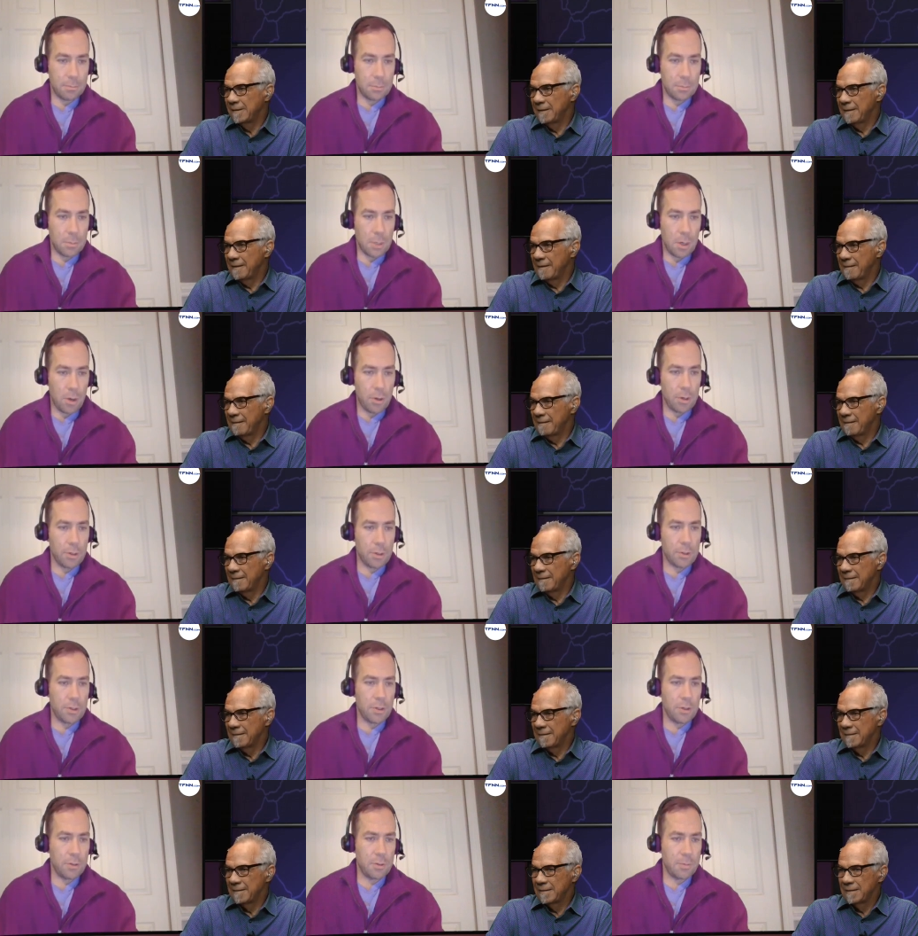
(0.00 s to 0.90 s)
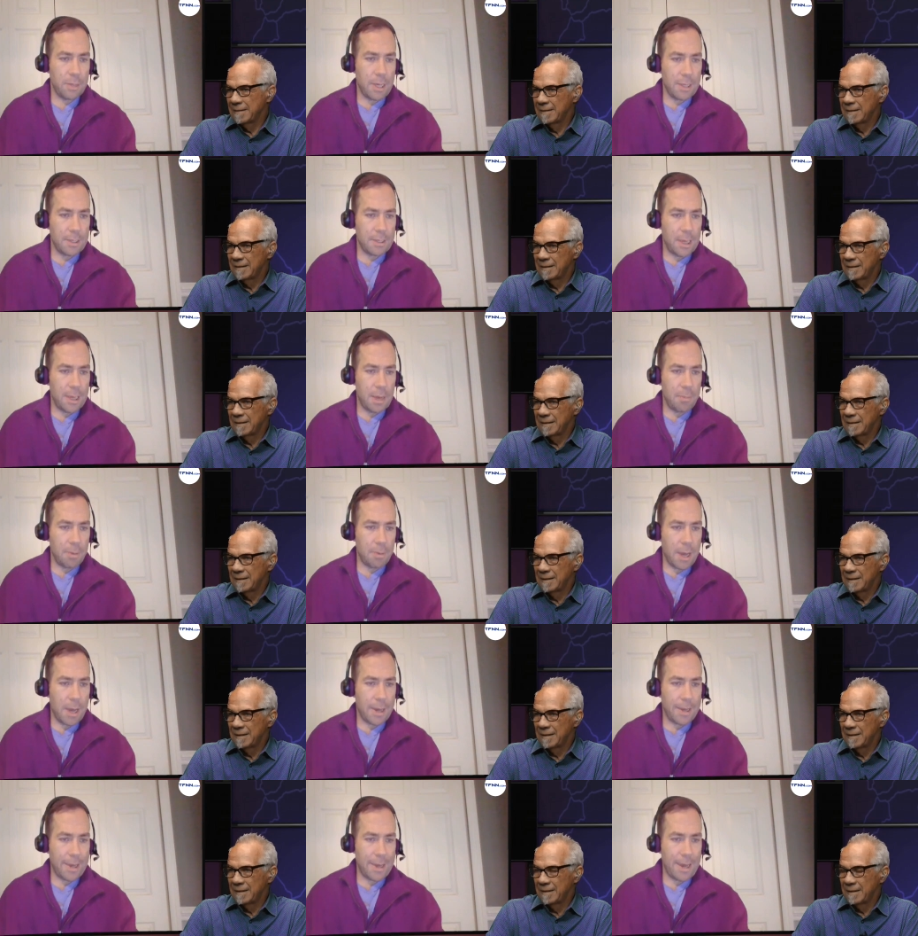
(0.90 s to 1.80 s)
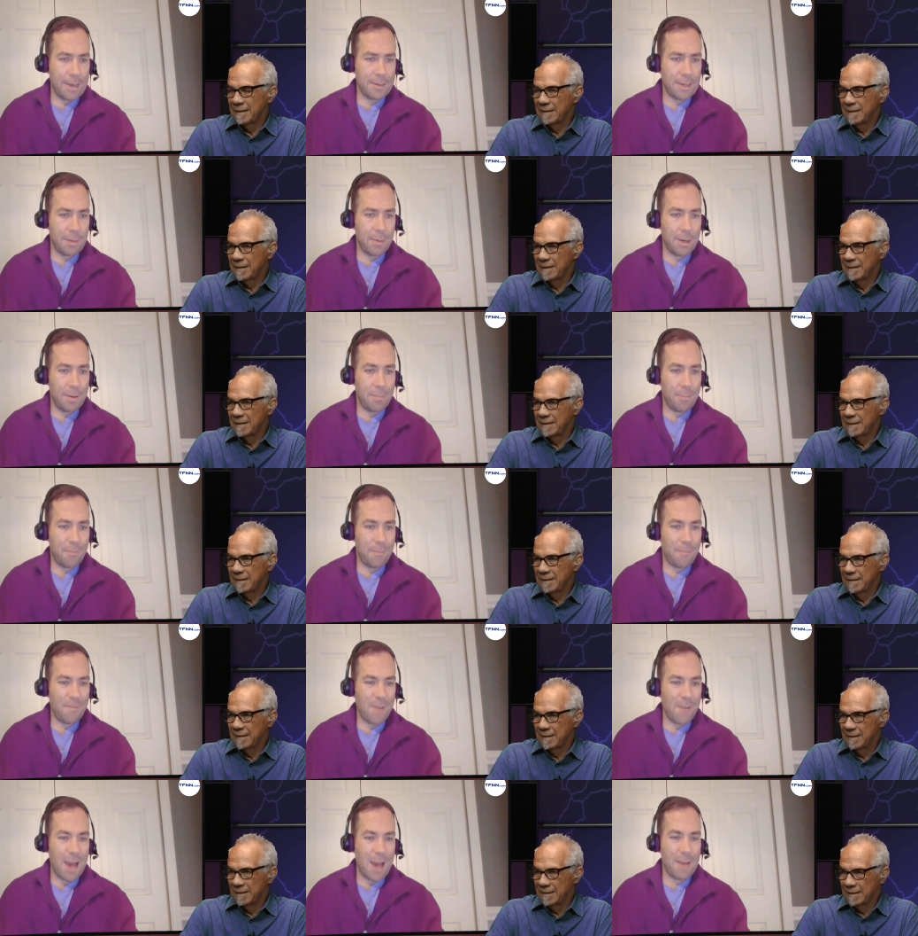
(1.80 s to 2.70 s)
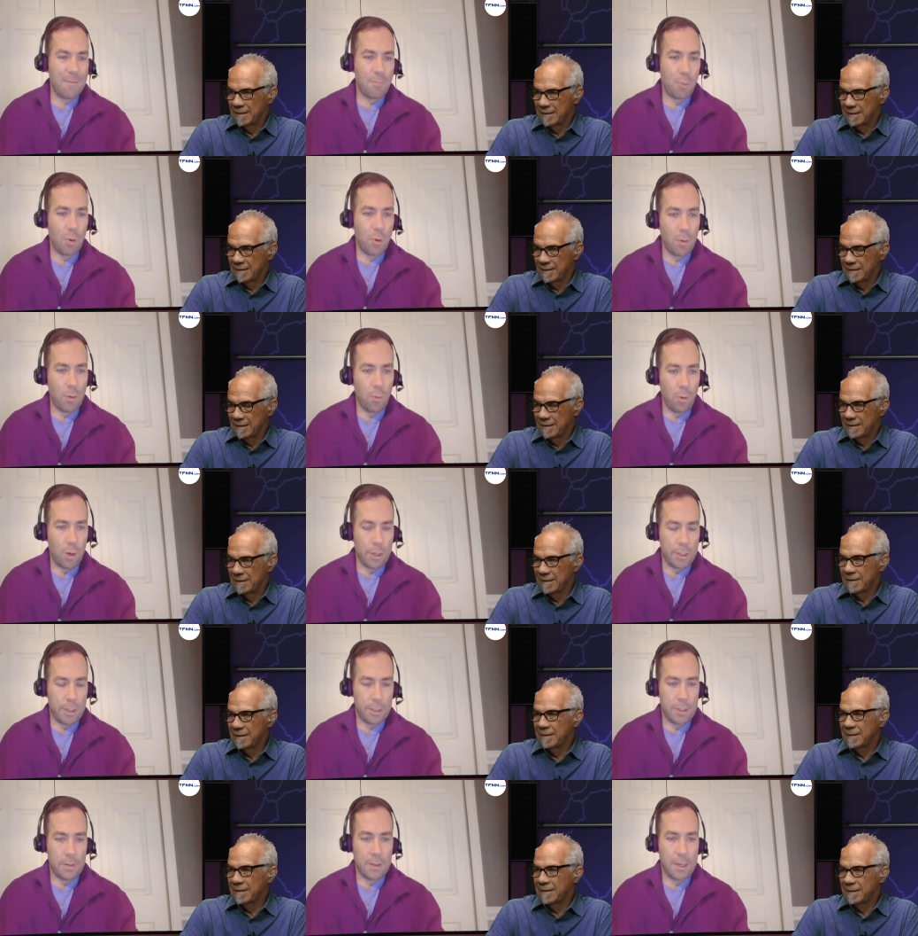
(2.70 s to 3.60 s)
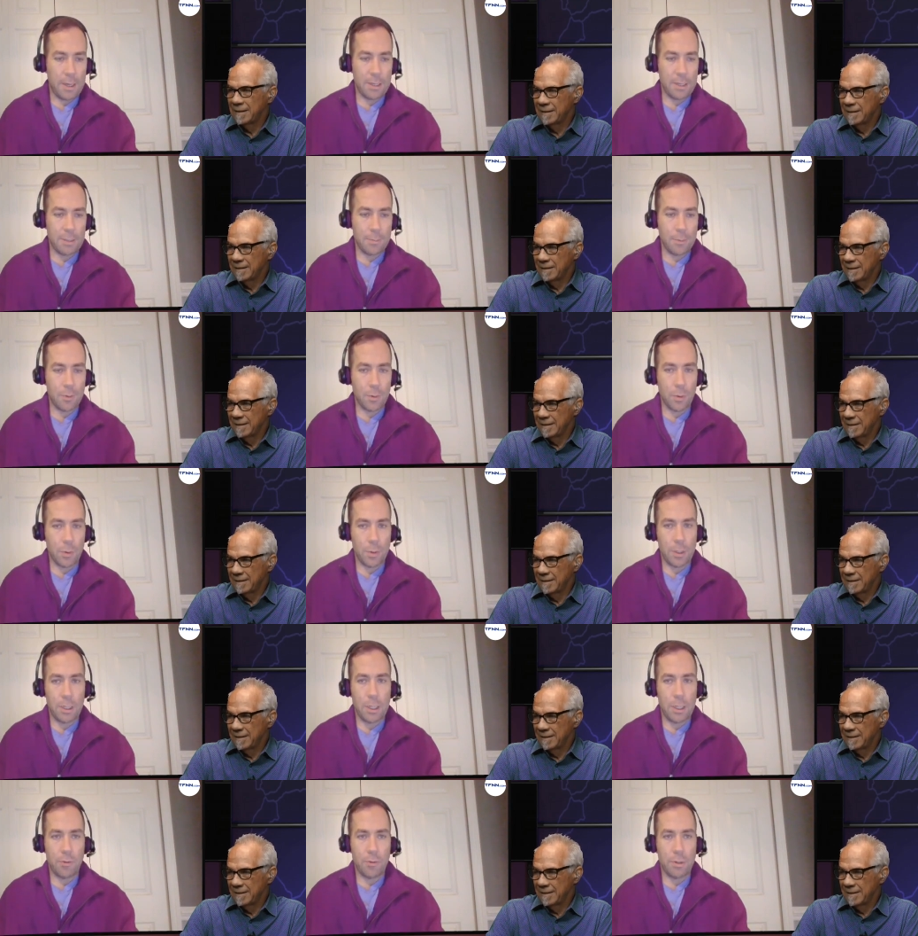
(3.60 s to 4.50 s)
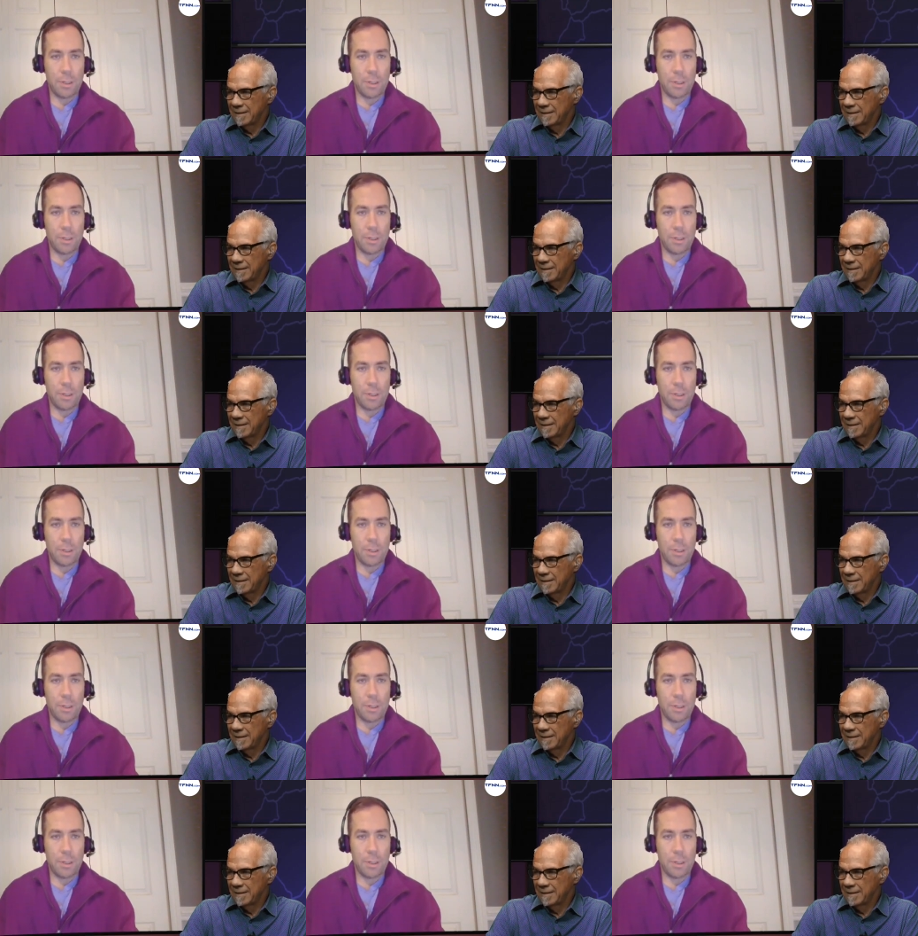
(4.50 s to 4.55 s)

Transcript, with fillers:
Speaker 1: Oh, no, excuse me. That's the API. Gas came in at 5.1, and the estimate was only an increase of